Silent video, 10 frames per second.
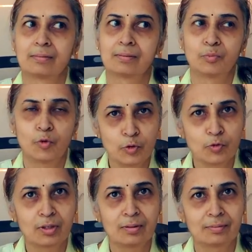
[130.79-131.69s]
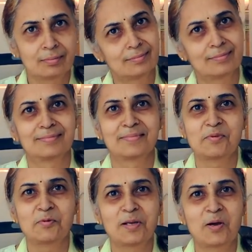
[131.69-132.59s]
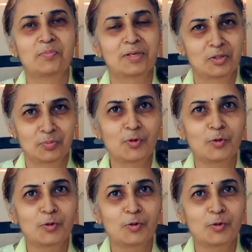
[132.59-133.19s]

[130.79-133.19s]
The more you learn, you will have much